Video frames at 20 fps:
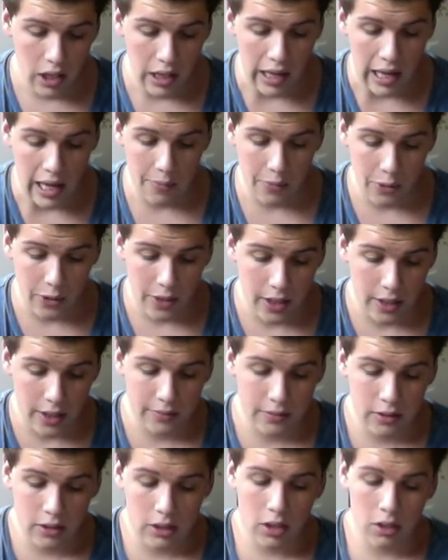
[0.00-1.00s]
happy with that.
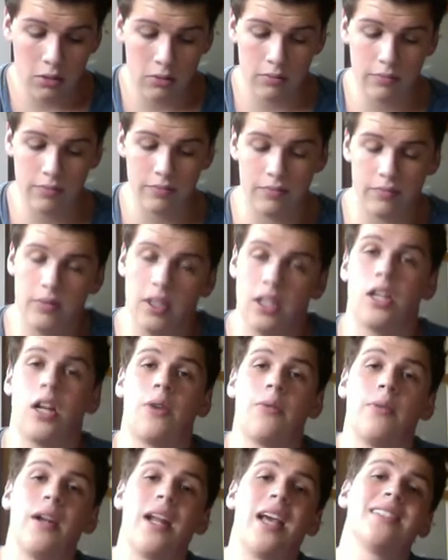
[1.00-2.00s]
So in
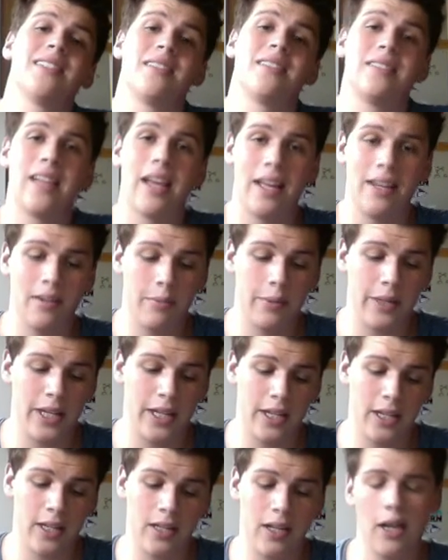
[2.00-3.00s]
general, as I said in the
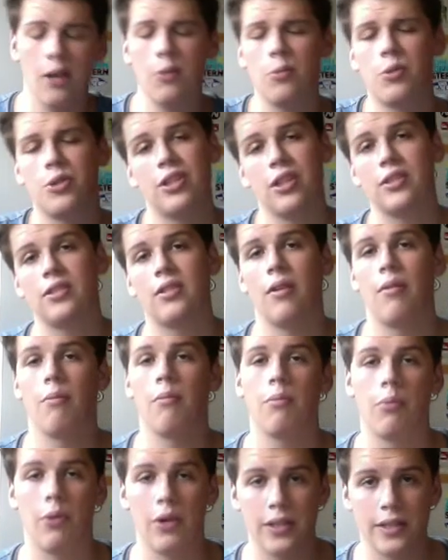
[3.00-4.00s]
beginning, it was just a
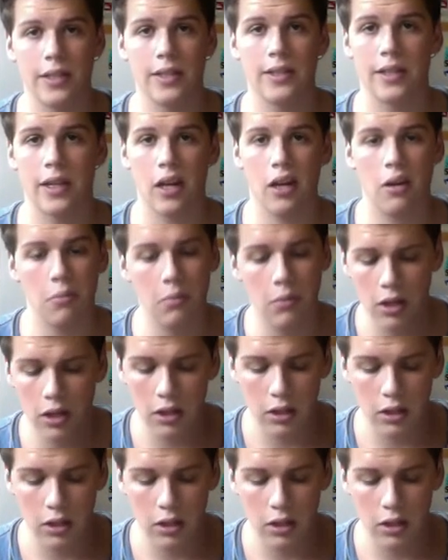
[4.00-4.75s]
preseason game.